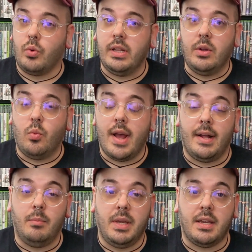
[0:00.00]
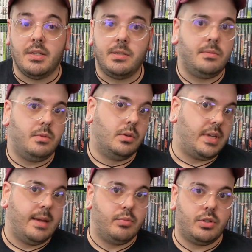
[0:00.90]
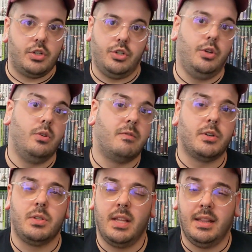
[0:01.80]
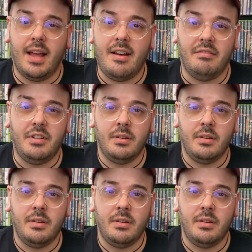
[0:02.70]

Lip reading: really well because those games are just universally loved.